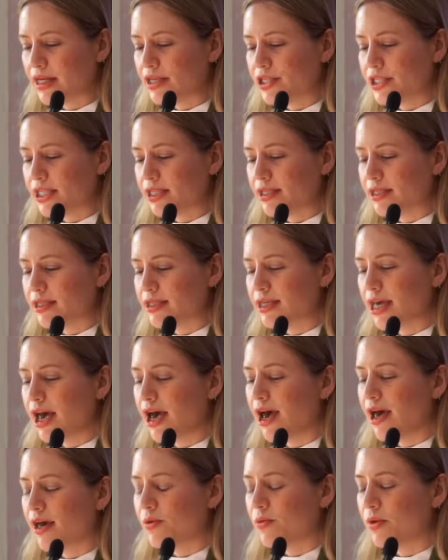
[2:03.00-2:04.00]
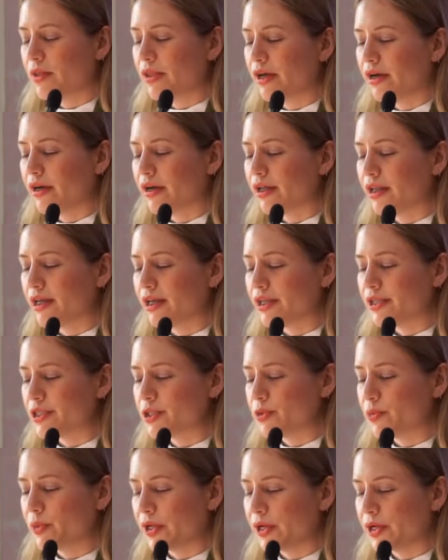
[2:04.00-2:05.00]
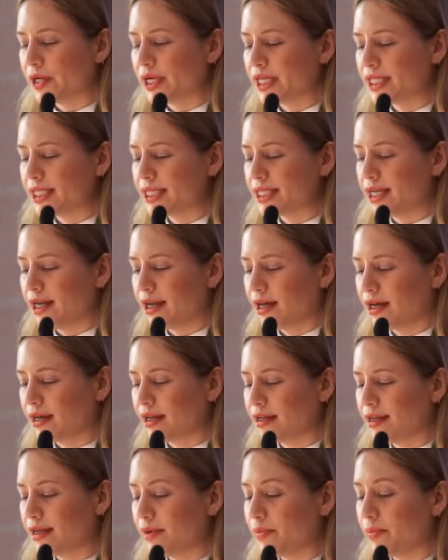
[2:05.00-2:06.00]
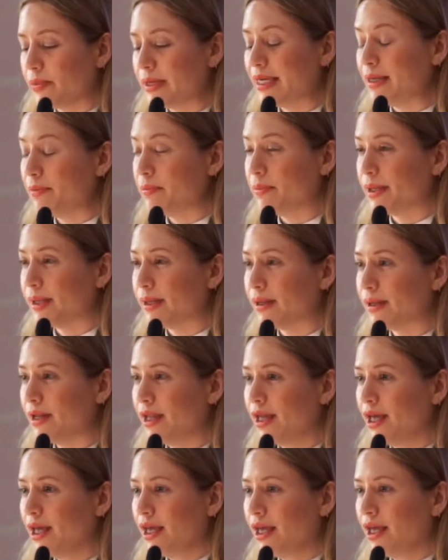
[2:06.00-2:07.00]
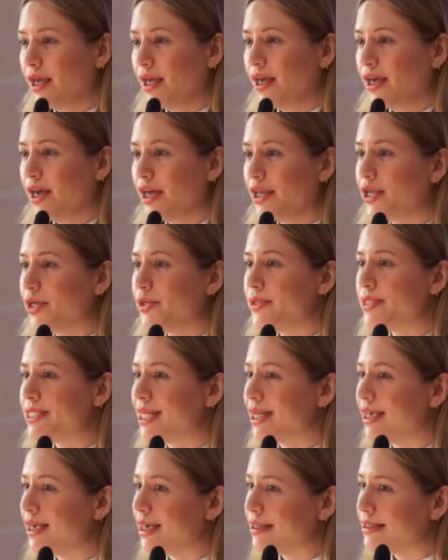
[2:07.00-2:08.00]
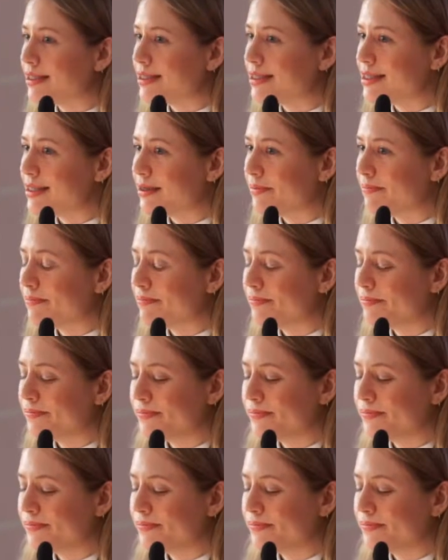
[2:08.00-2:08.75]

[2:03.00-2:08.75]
Jesus had with unclean spirits and unclean people and use it against him.